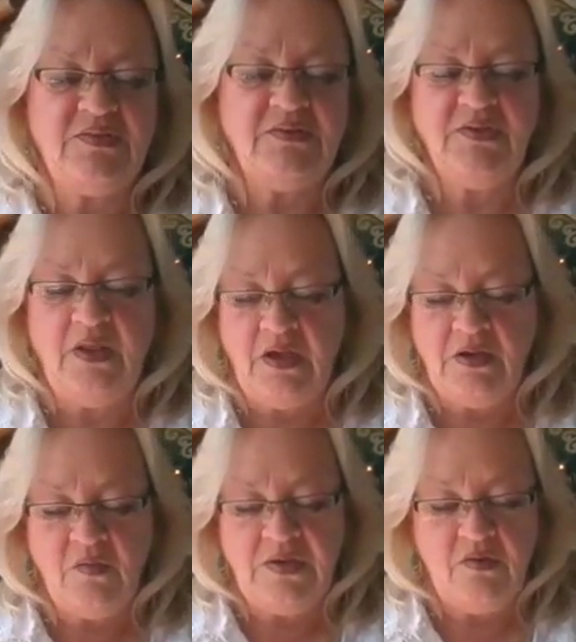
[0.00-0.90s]
There's a lot
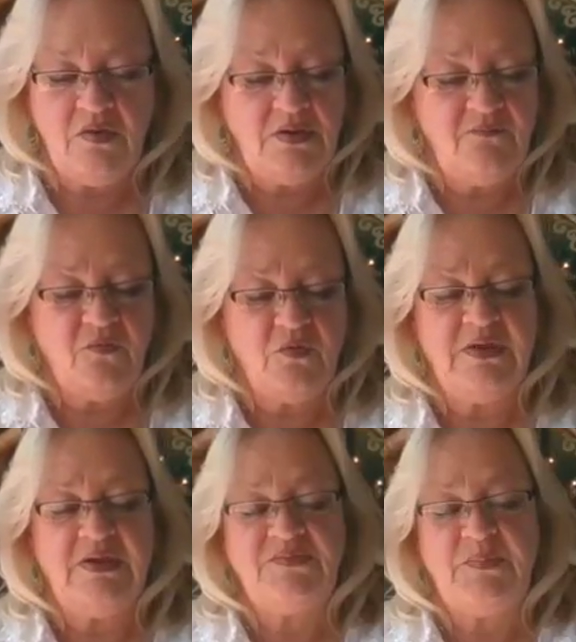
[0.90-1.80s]
going on in four
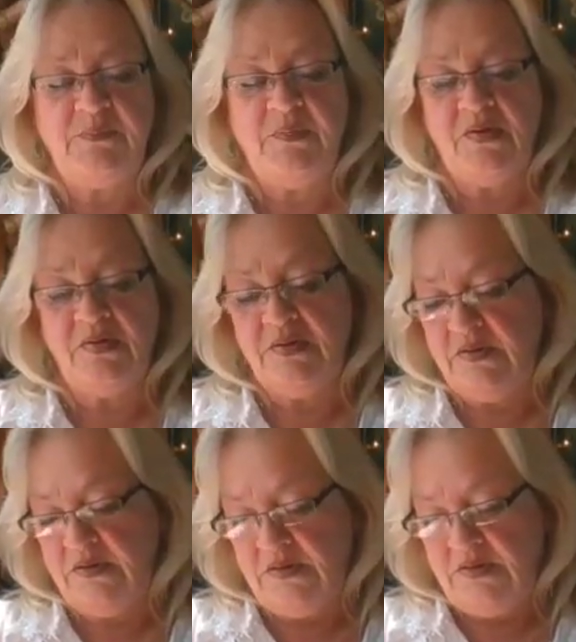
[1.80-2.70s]
days, people.
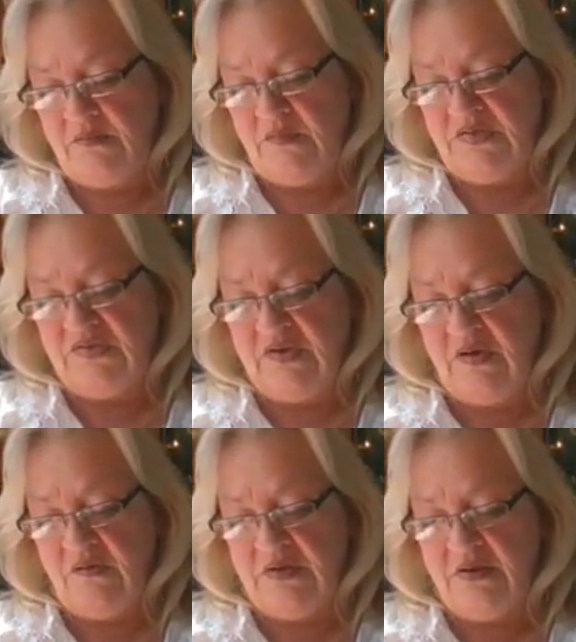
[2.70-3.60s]
What's
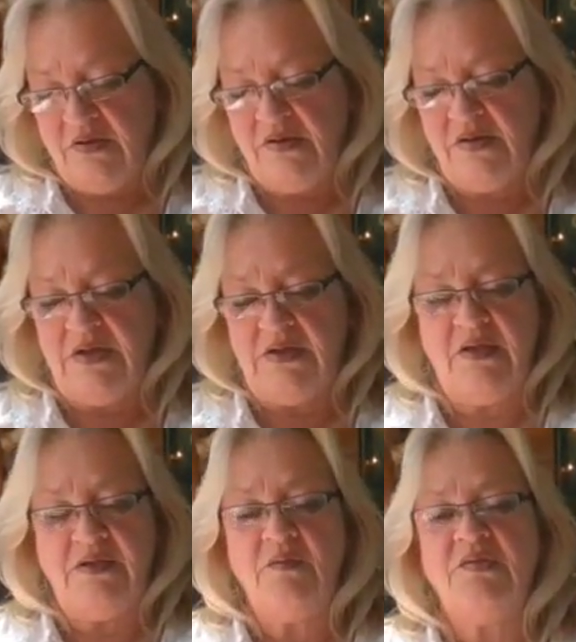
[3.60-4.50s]
going on? I
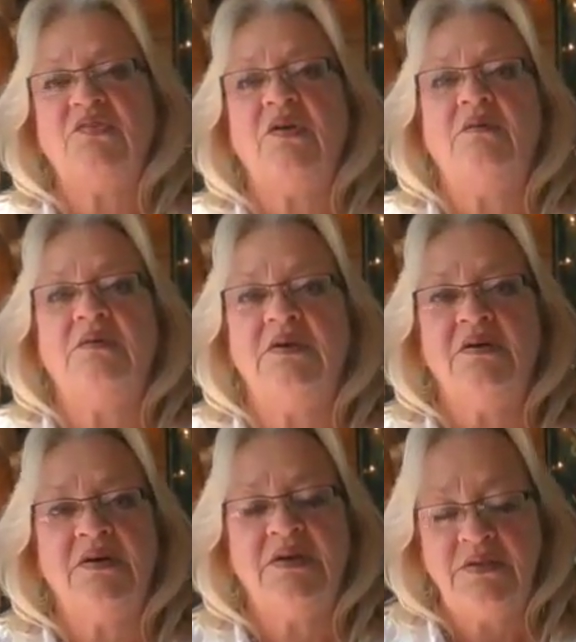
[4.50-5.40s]
know what's going
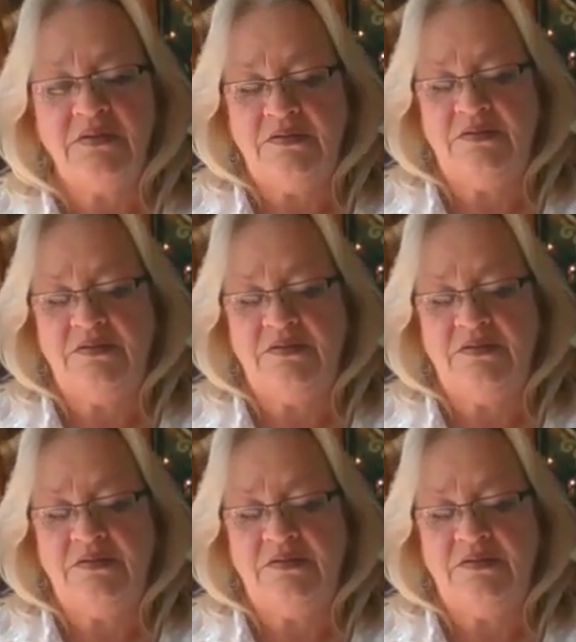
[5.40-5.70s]
on.